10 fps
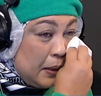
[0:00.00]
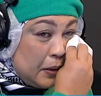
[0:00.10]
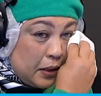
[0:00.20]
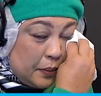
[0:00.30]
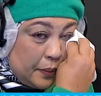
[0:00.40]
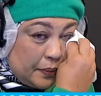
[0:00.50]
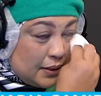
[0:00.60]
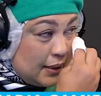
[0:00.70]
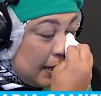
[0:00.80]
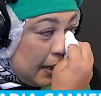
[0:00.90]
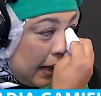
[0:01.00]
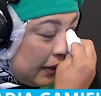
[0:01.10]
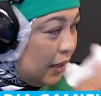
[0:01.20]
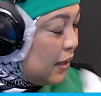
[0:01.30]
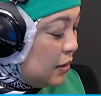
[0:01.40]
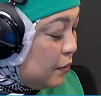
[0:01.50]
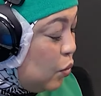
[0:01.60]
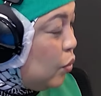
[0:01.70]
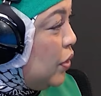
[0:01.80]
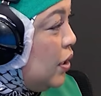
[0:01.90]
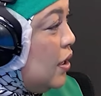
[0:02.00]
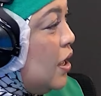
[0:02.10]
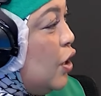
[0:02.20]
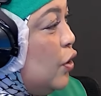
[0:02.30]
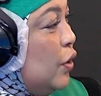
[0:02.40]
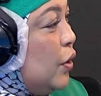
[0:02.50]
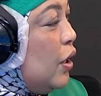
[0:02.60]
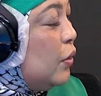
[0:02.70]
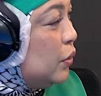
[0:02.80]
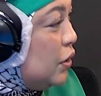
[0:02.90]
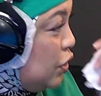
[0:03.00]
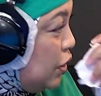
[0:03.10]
know, a lot of people say. I think it's more the, you know, the older